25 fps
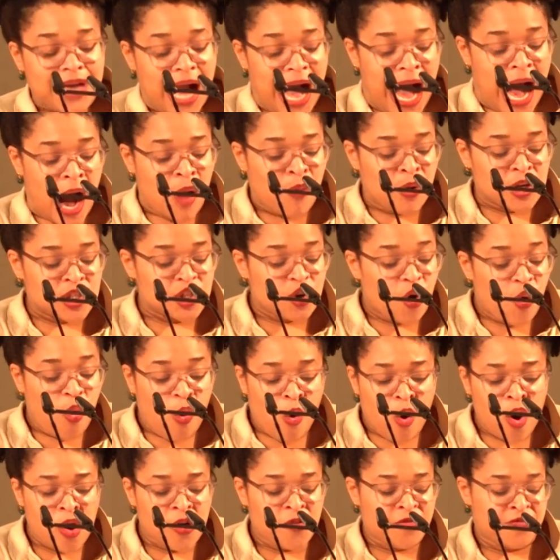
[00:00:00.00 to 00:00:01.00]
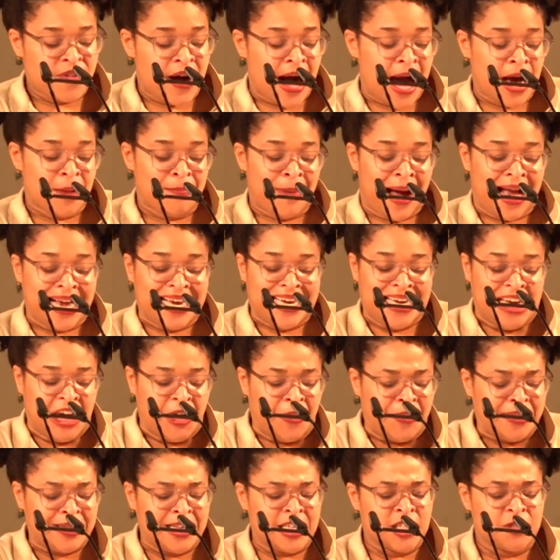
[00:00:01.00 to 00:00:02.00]
I was horrified by
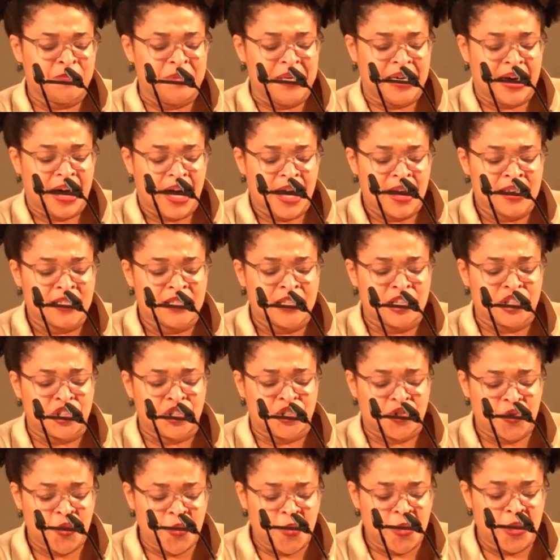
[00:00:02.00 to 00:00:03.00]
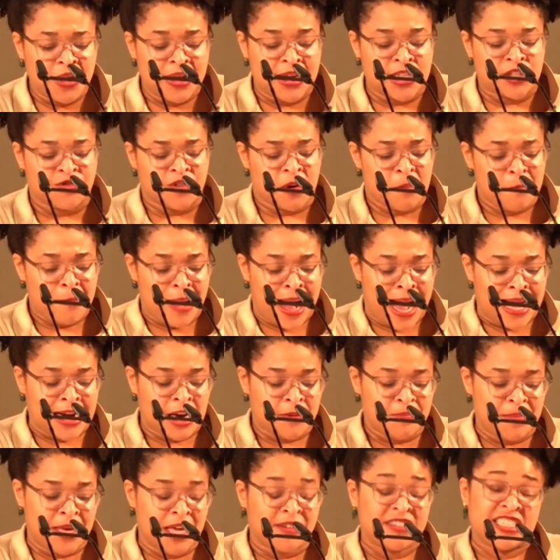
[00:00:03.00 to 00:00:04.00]
hearing this because the stories
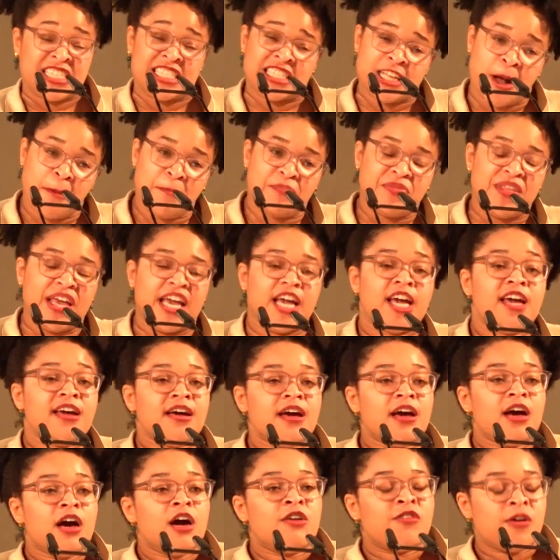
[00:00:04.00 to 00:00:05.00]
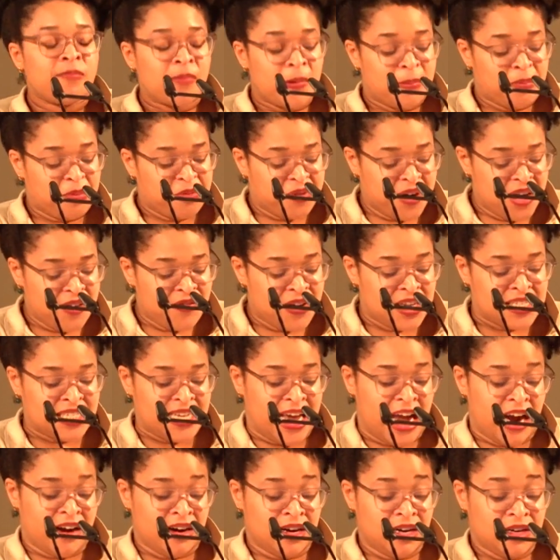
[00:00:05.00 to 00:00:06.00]
reminded me of something from a previous
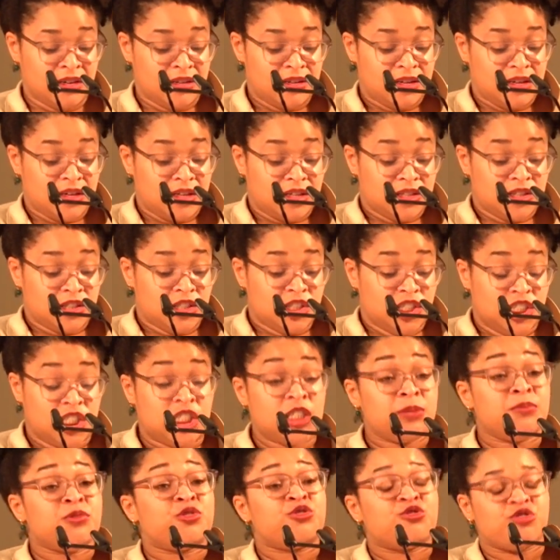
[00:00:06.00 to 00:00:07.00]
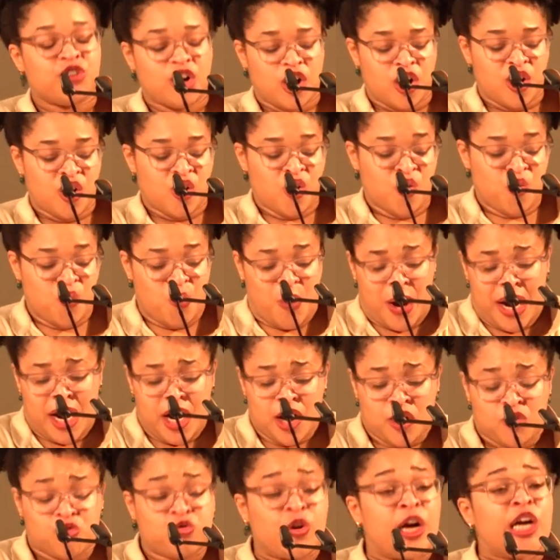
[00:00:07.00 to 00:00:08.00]
era, Jim Crow,
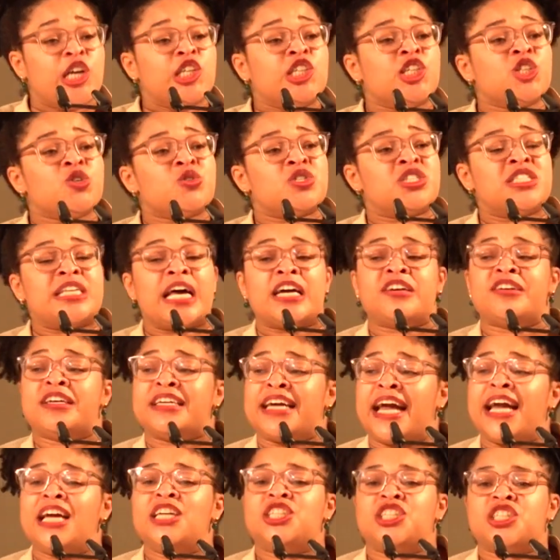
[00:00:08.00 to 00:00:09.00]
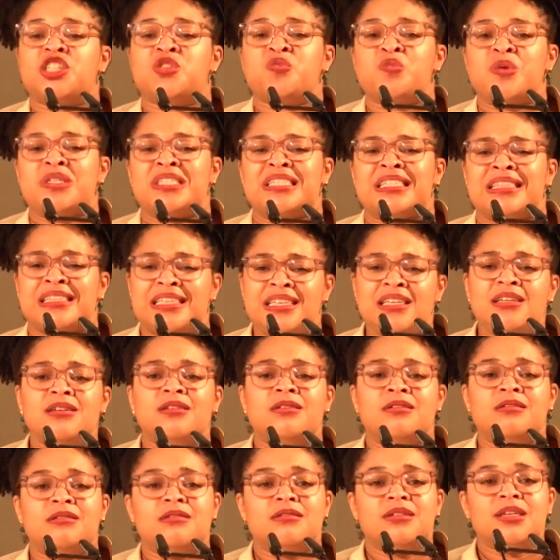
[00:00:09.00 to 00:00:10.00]
where racial segregation was
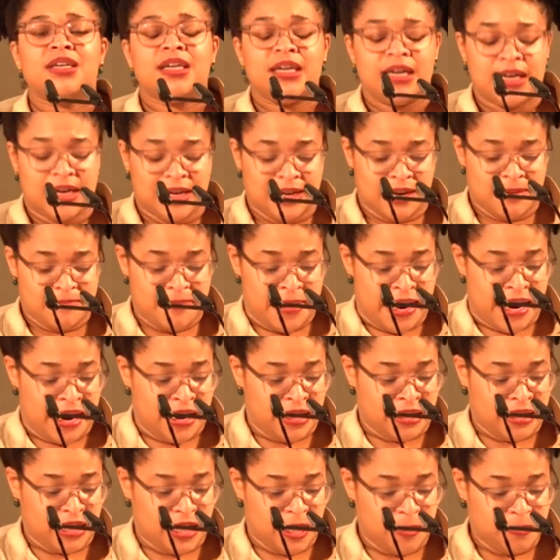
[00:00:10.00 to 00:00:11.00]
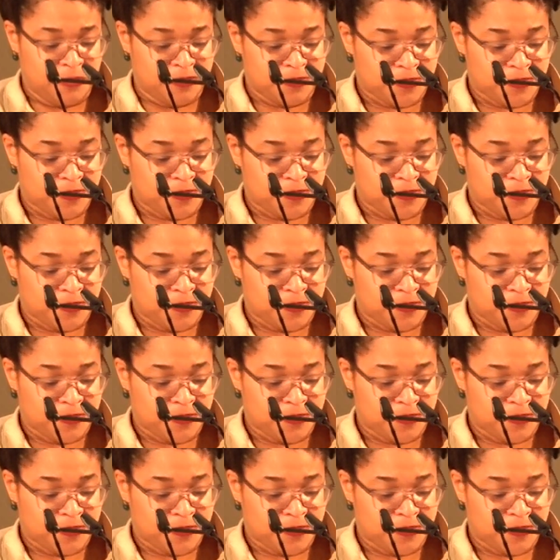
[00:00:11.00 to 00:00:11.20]
legal in America.